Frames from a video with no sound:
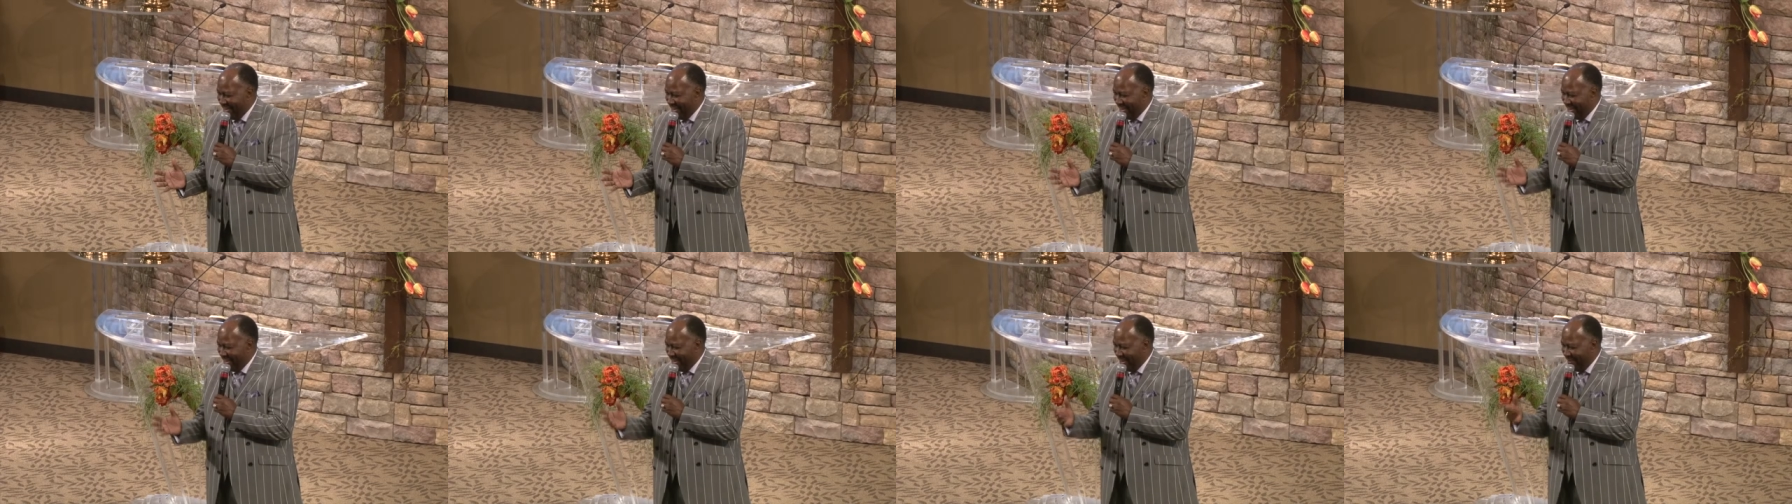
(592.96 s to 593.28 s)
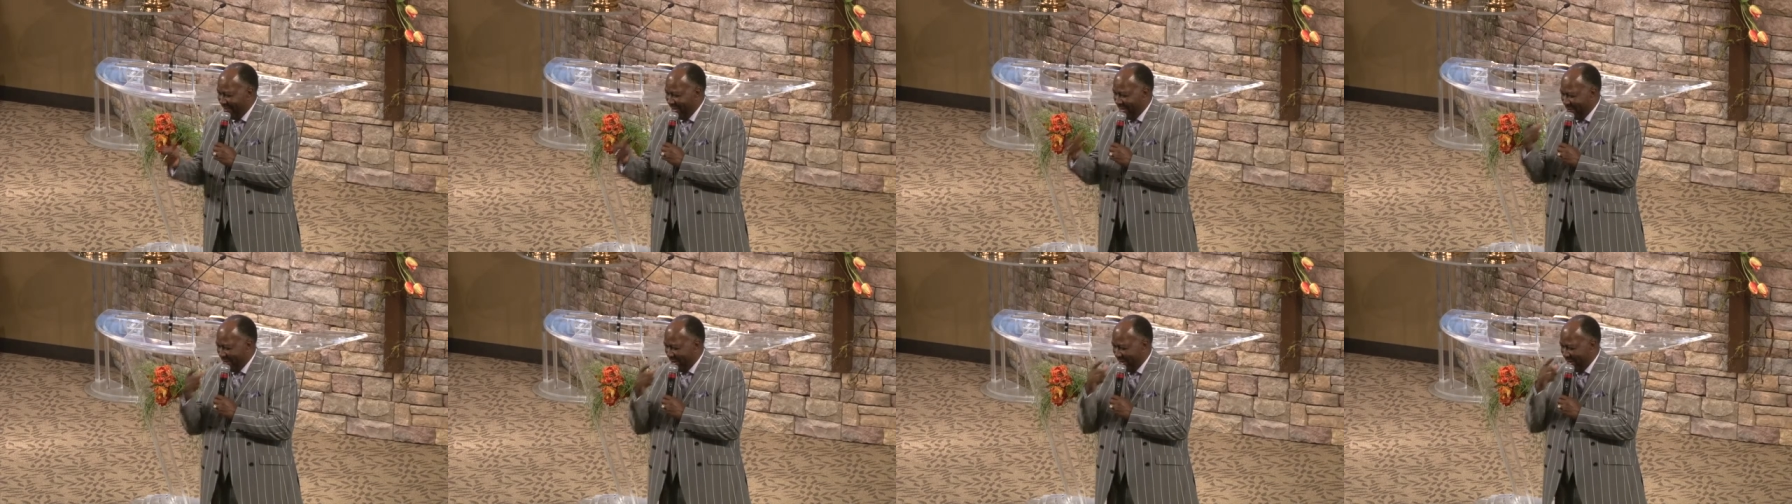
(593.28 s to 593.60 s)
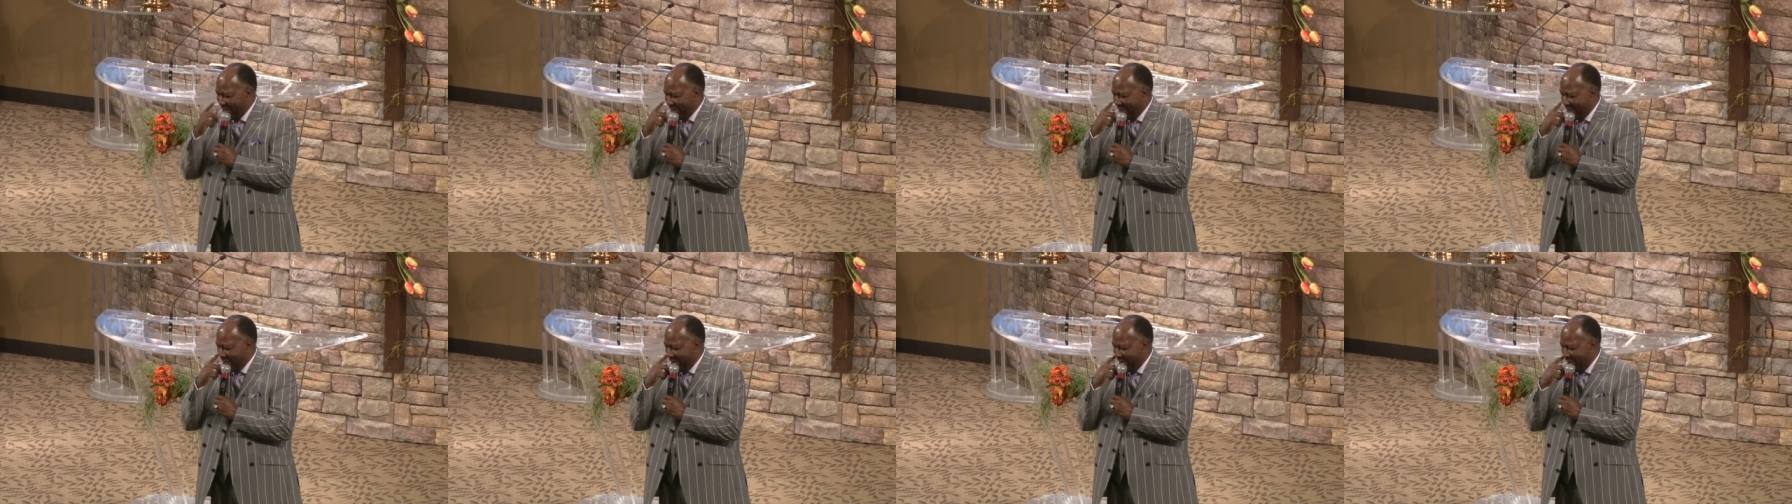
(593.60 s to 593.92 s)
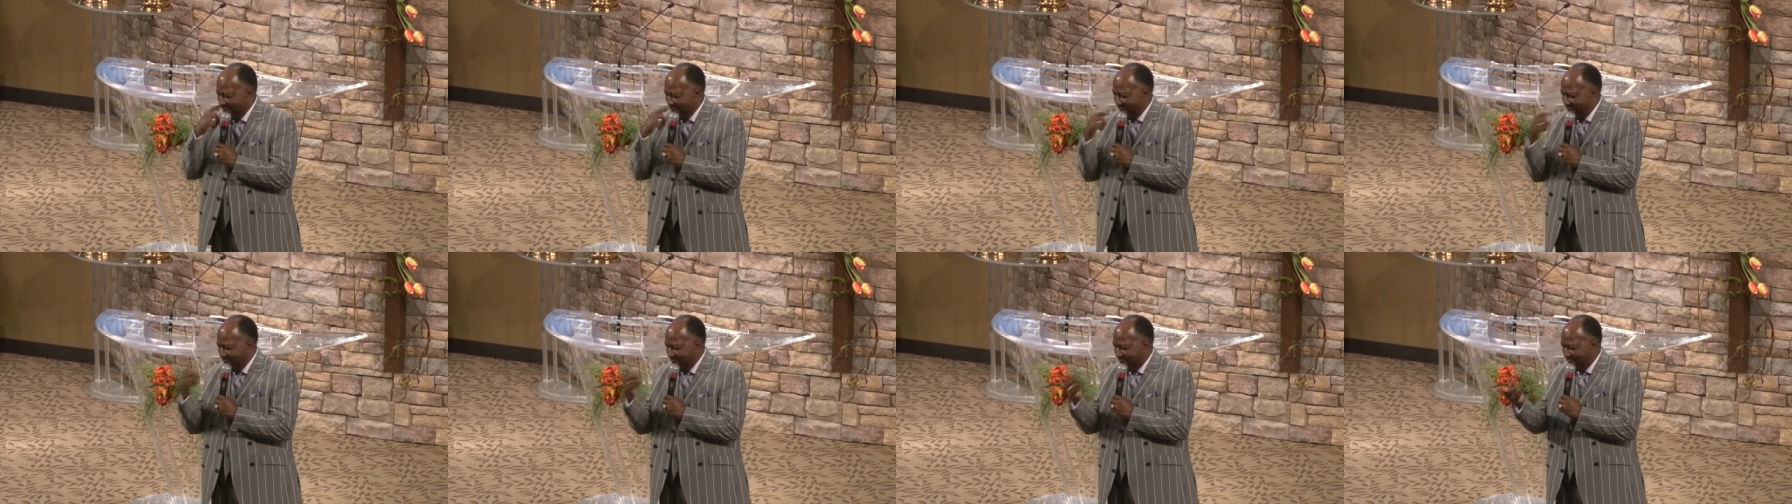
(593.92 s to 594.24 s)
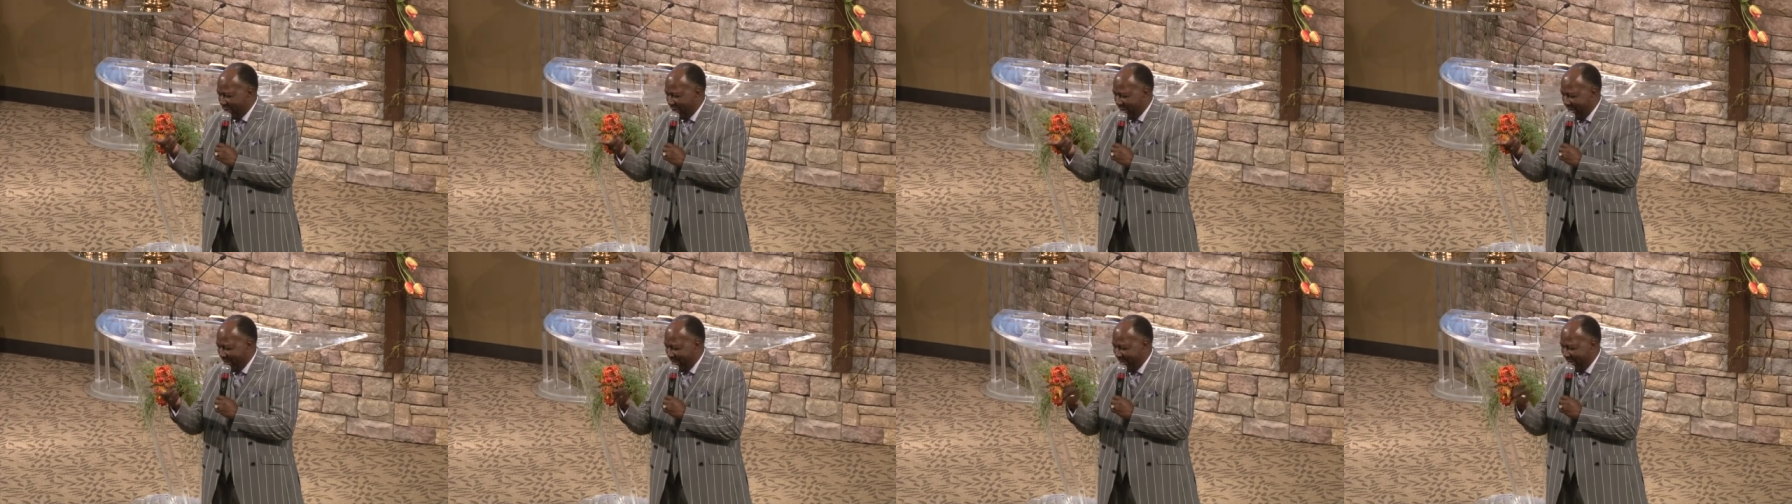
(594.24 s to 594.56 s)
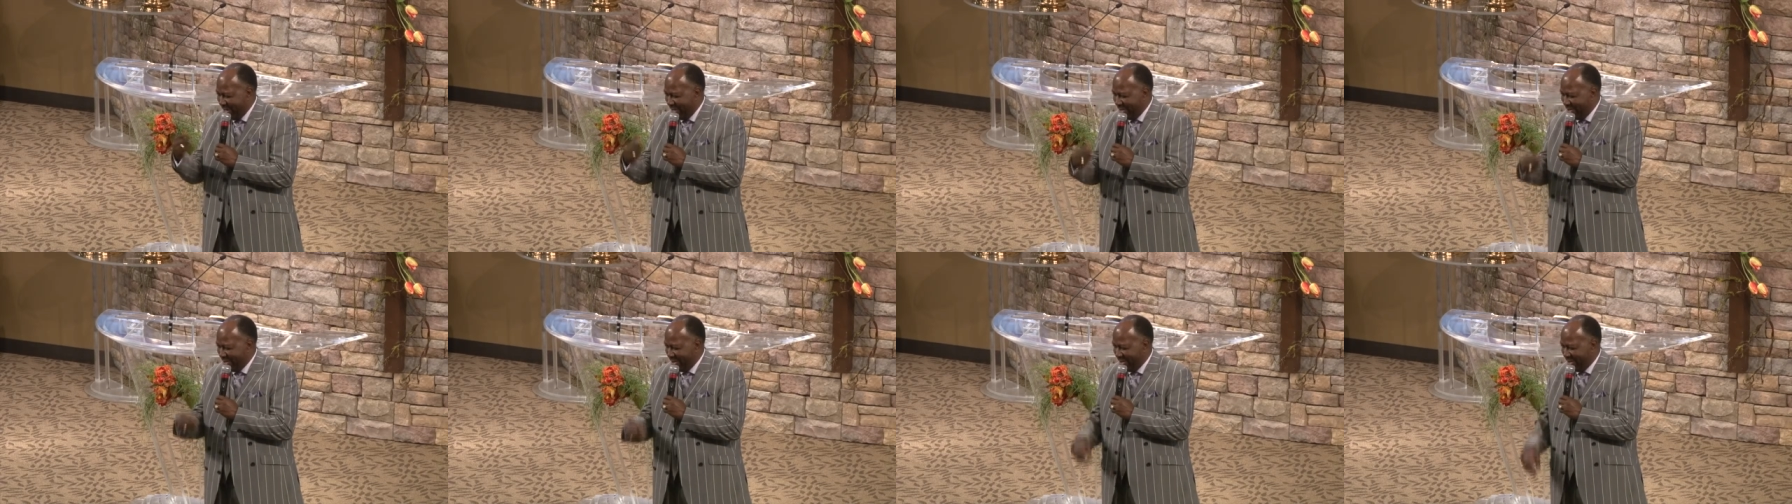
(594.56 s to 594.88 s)
Read on a little, read on a little further. I want, I want to see him
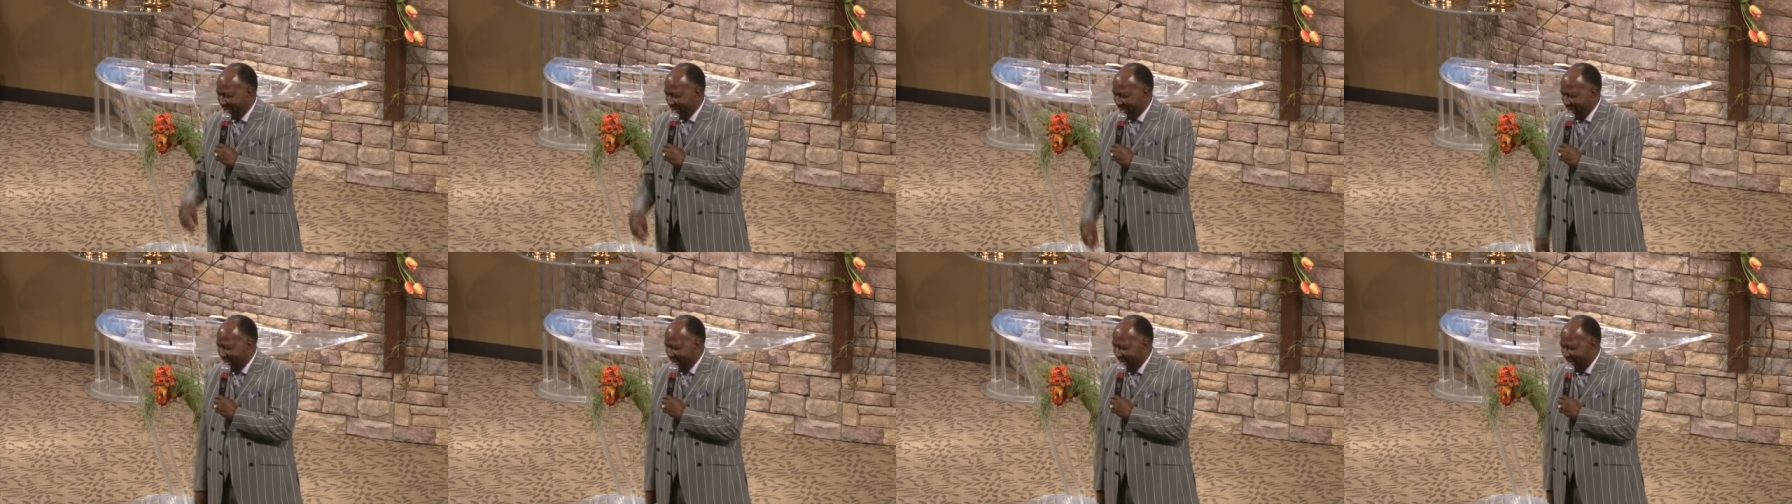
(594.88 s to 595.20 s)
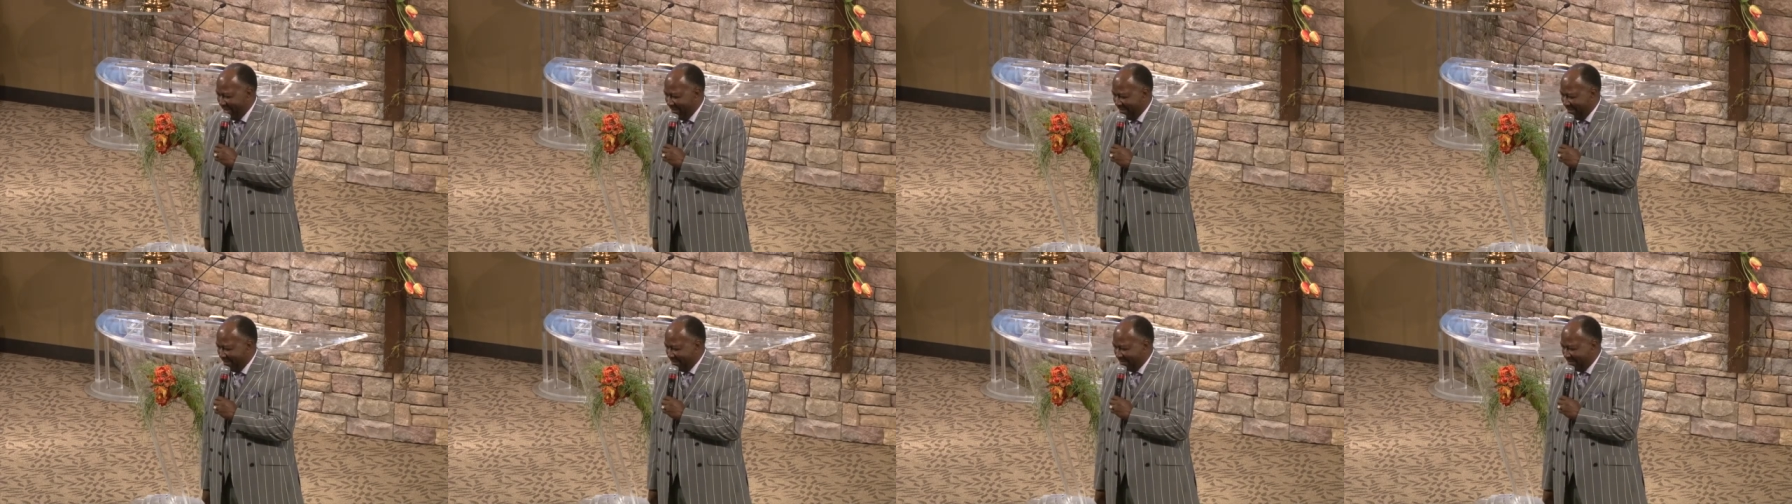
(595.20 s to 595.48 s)
get to them. Go ahead.